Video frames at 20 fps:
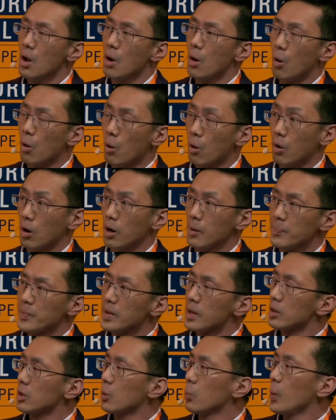or
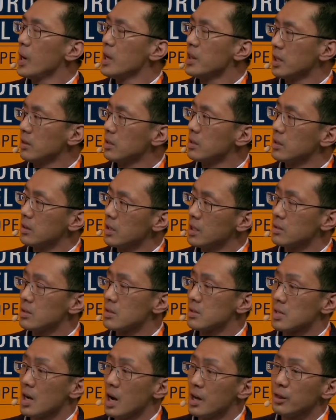the way that they
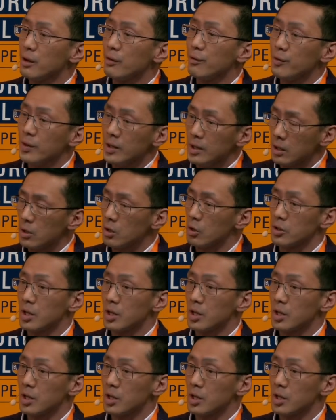design their vehicle.